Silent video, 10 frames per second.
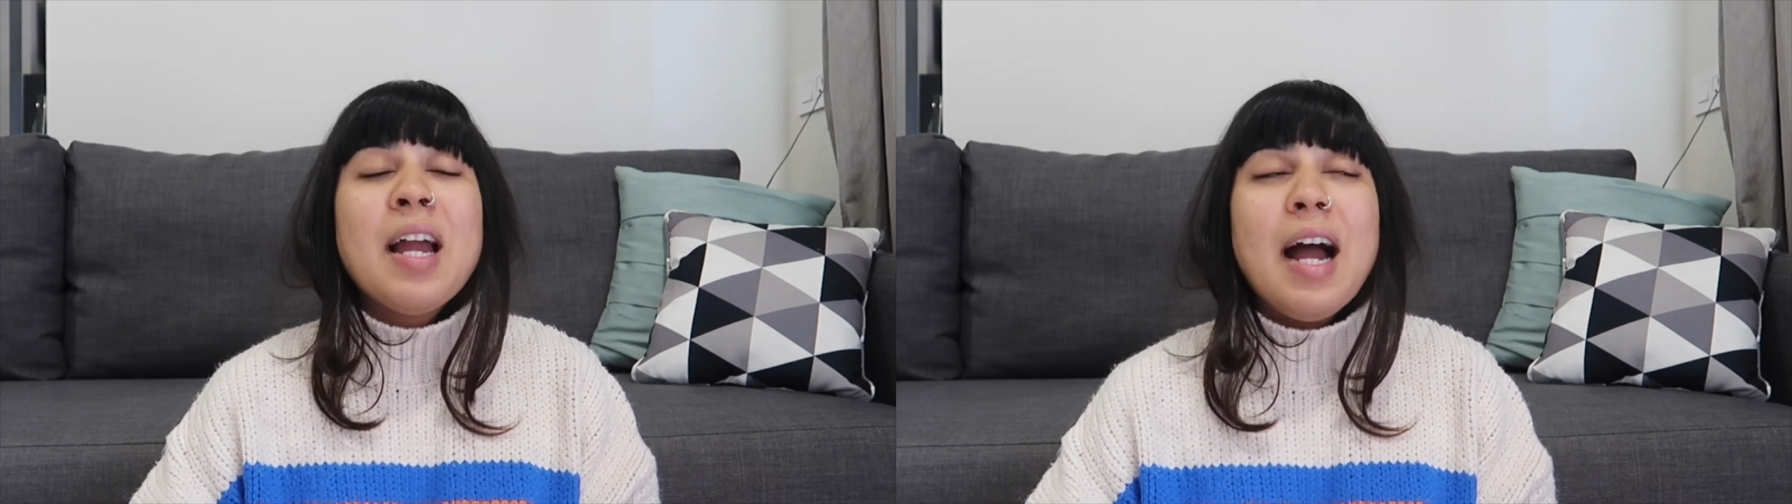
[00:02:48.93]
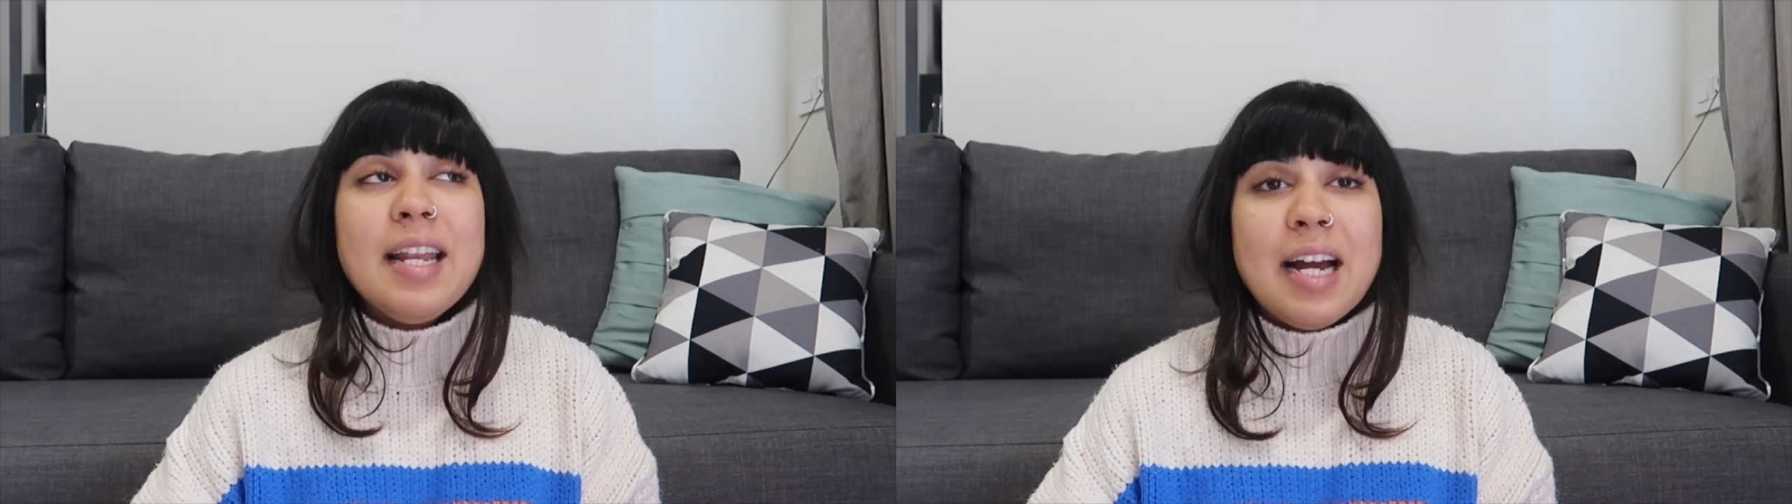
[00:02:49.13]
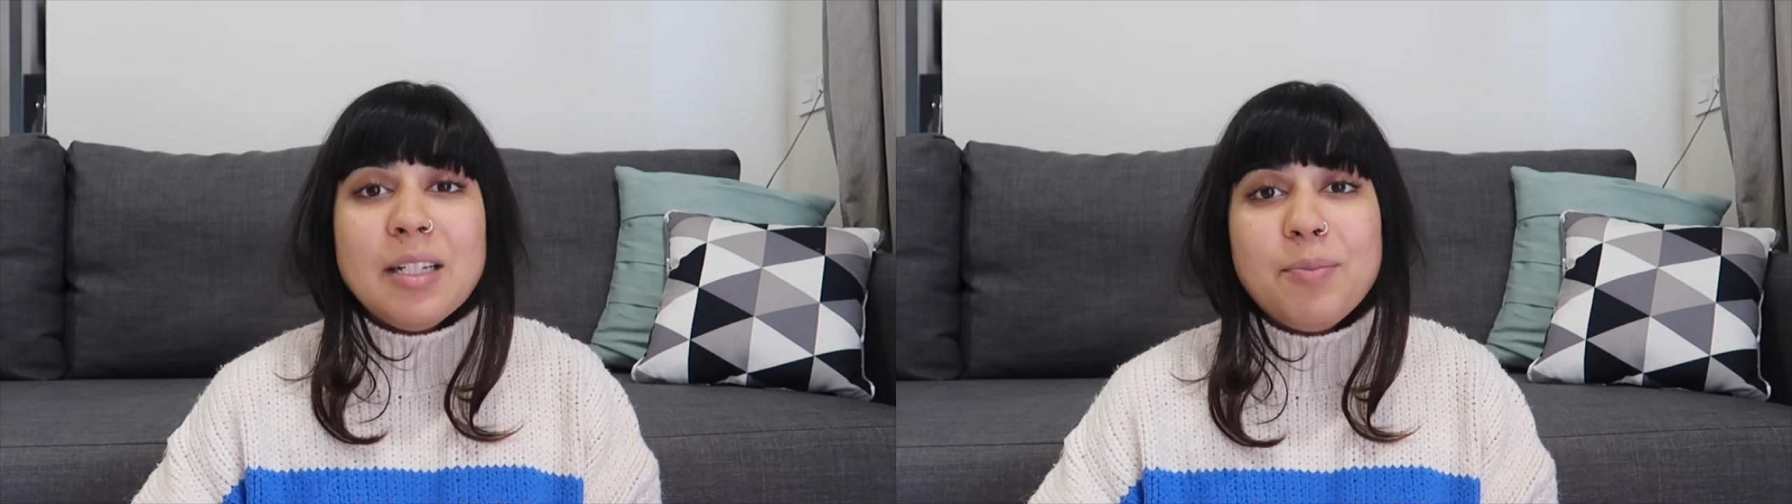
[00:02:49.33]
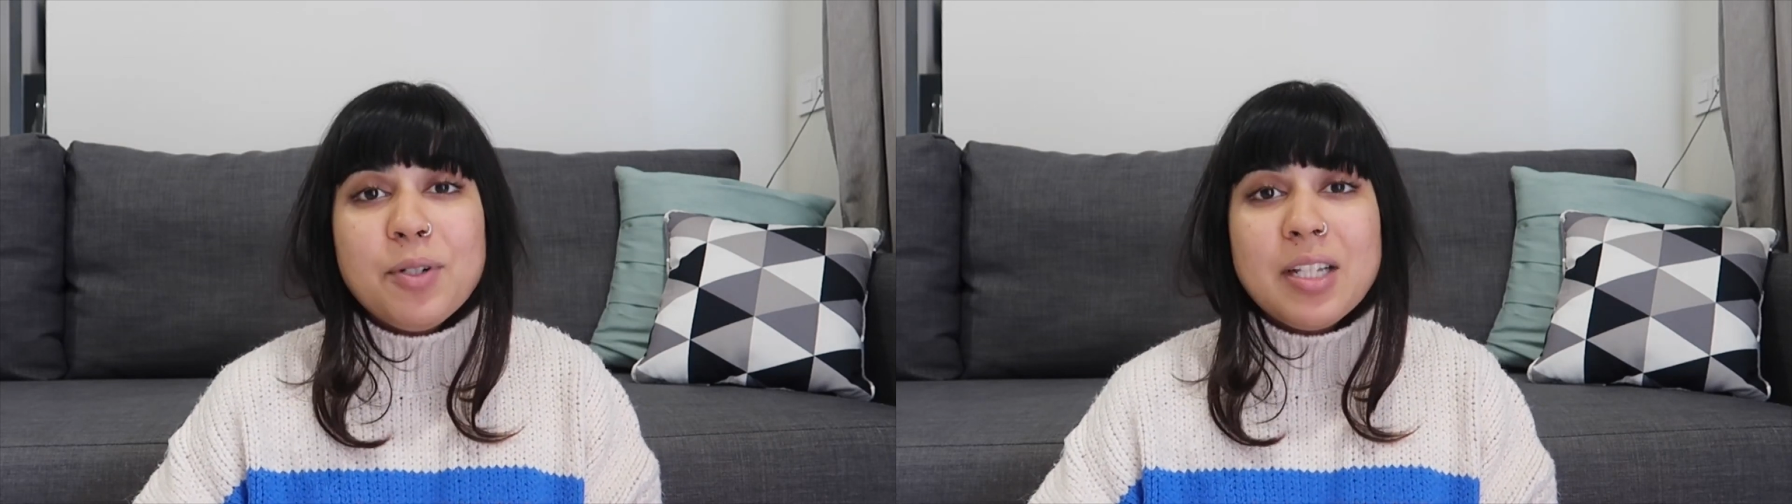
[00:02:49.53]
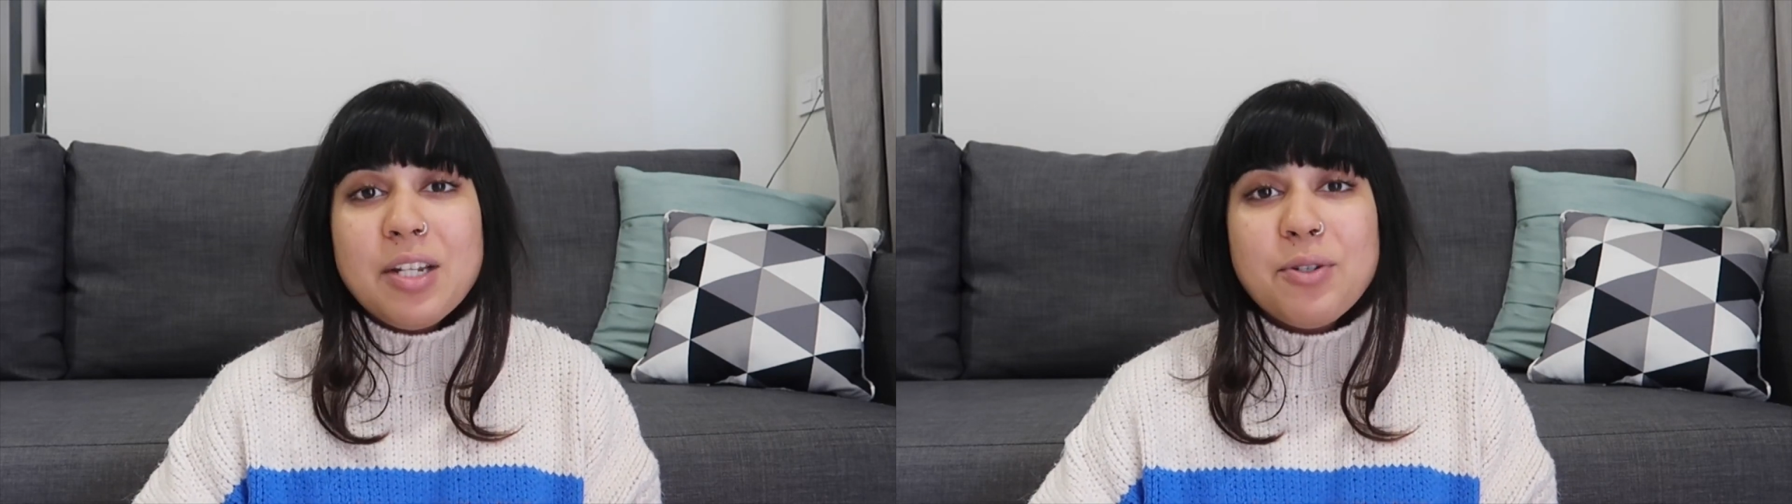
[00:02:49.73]
Another
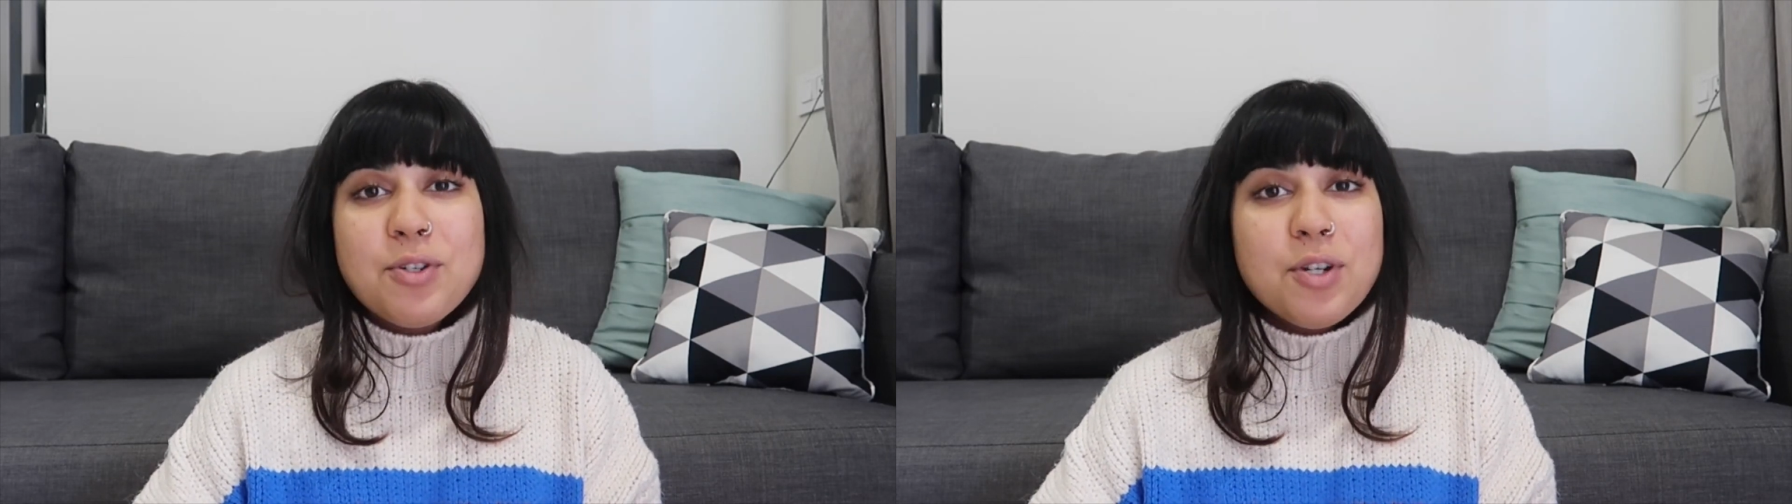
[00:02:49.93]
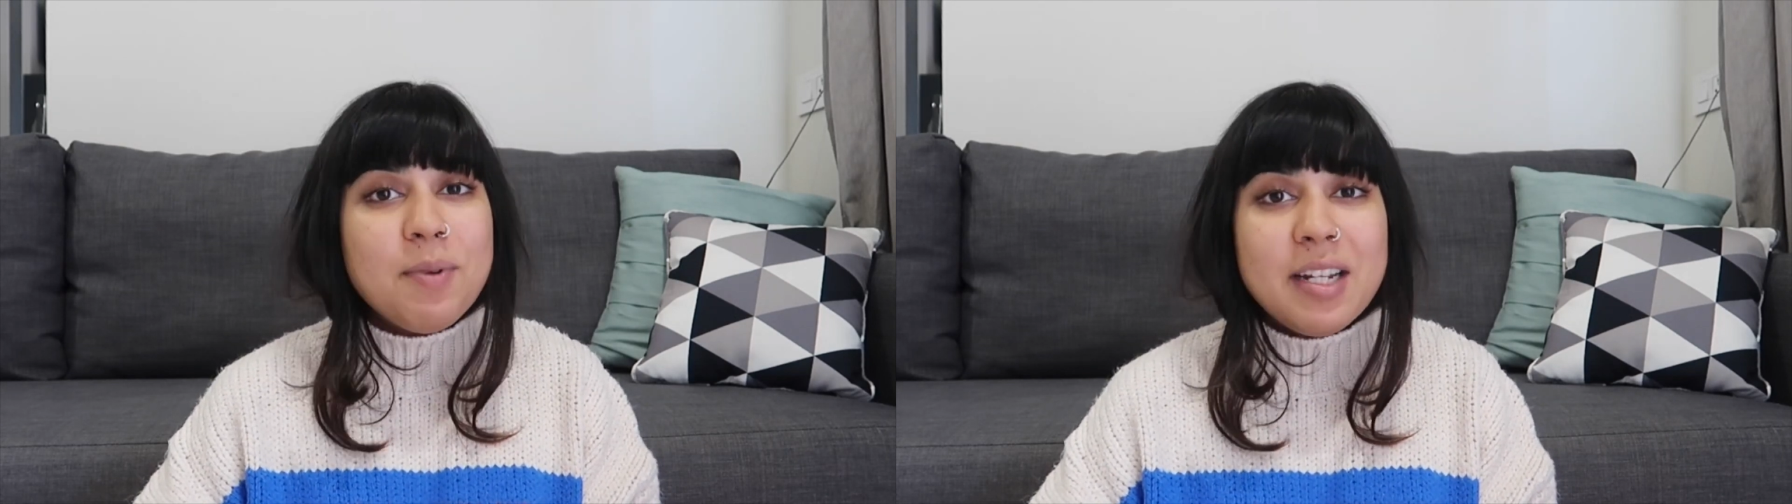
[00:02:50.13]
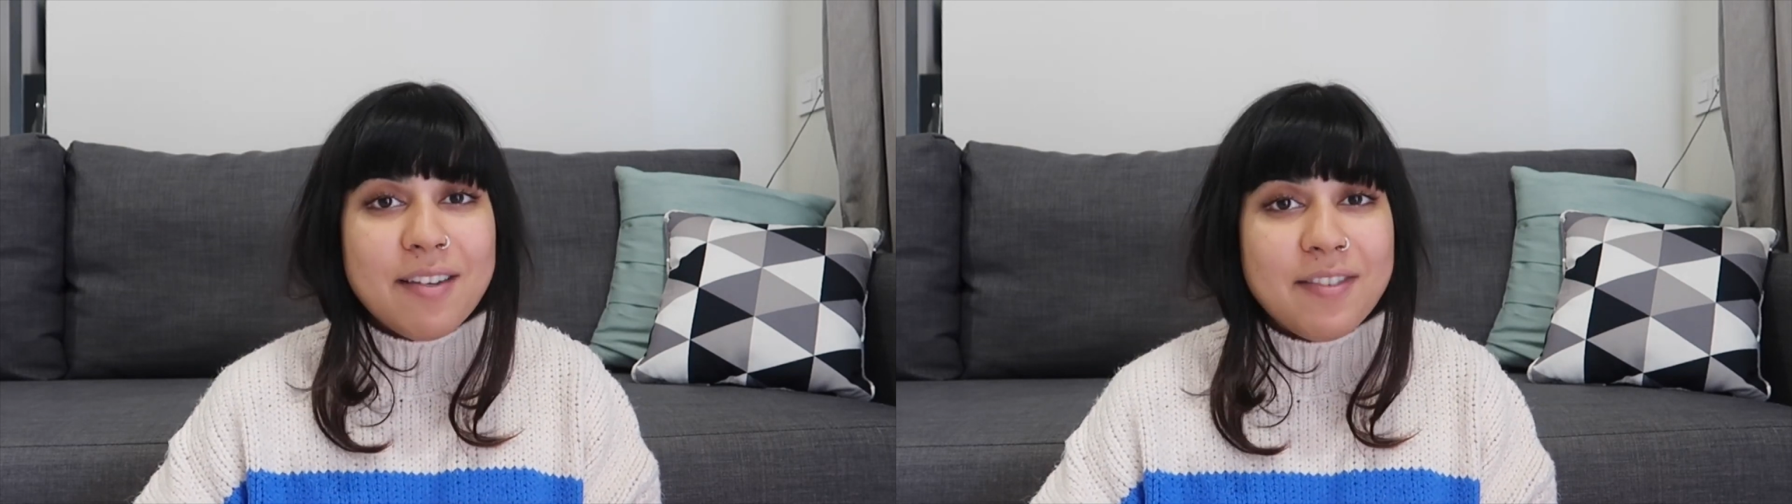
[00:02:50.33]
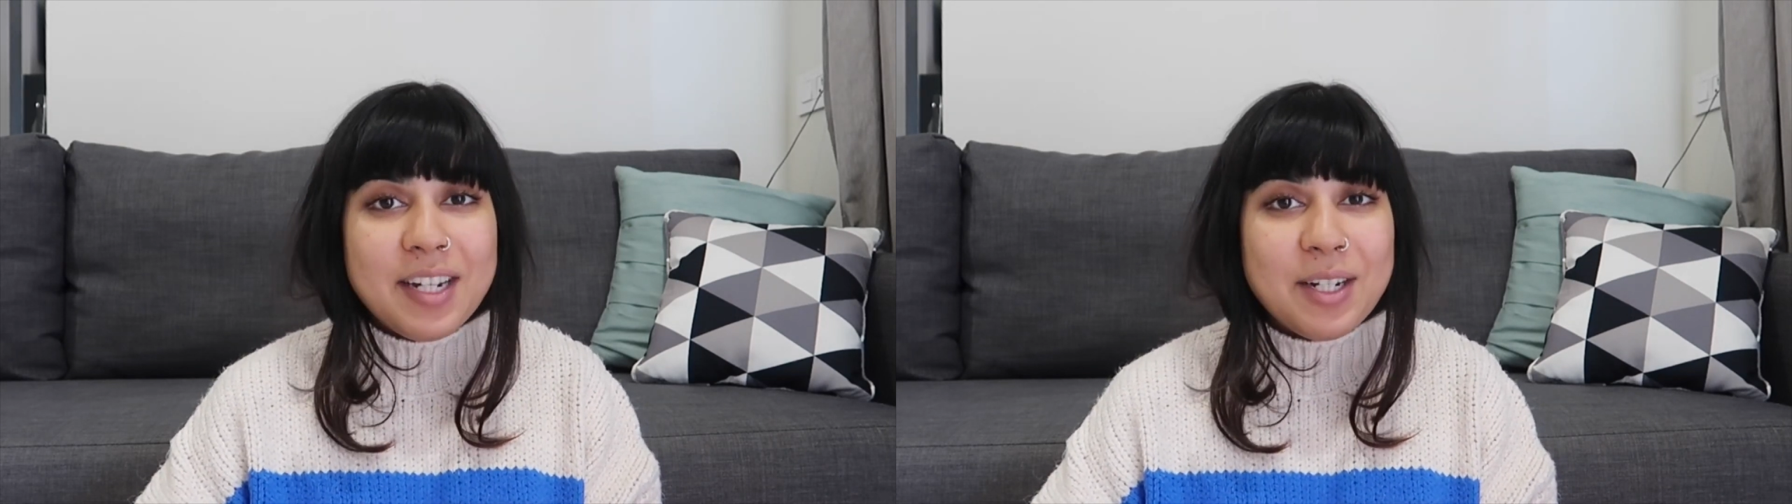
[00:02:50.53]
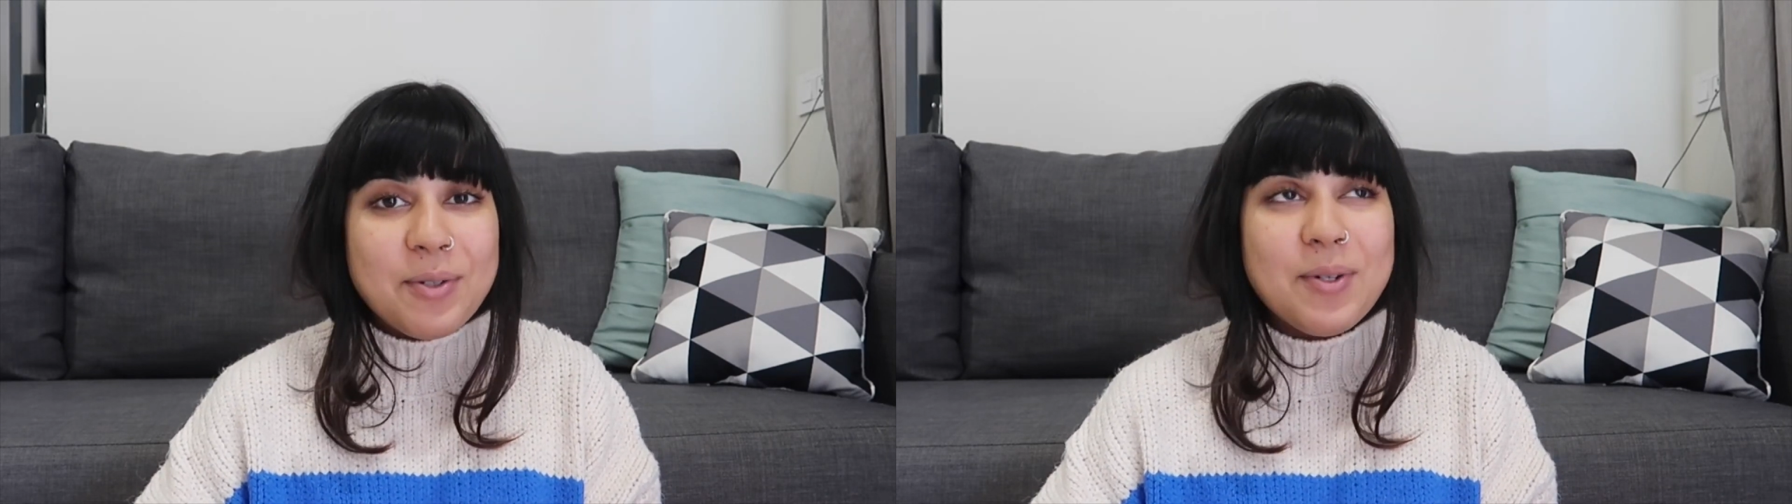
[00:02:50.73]
book that you should be
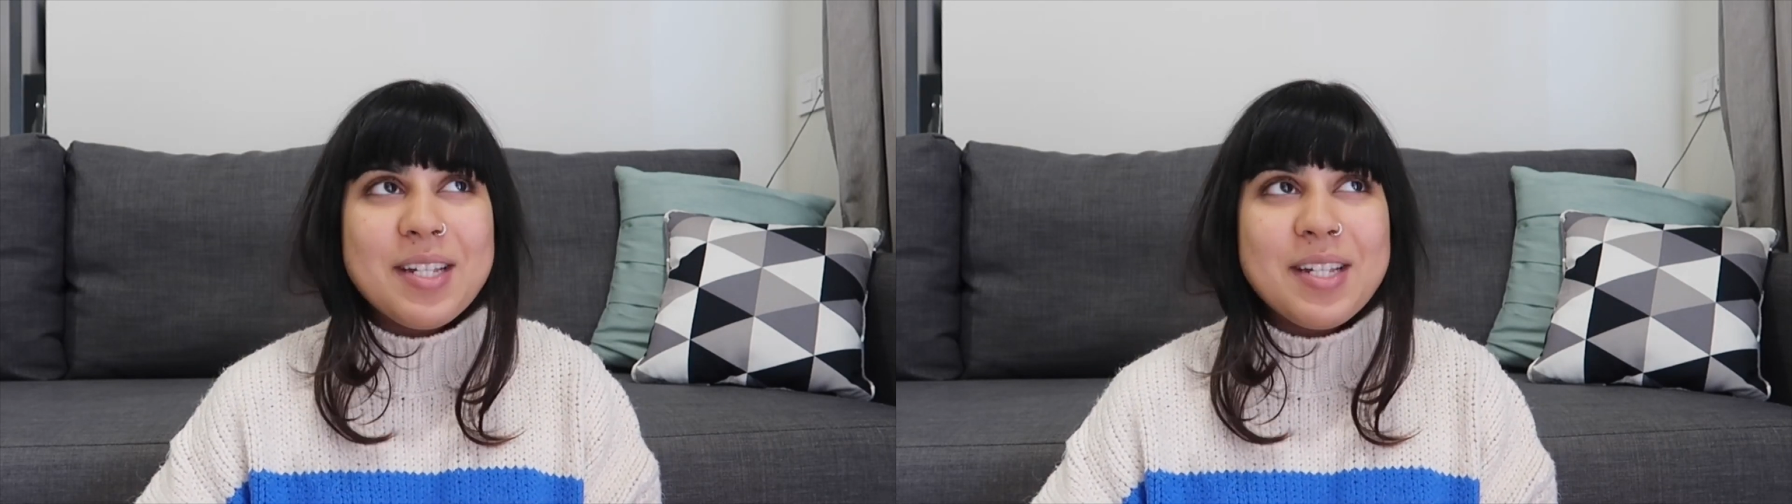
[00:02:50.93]
referring to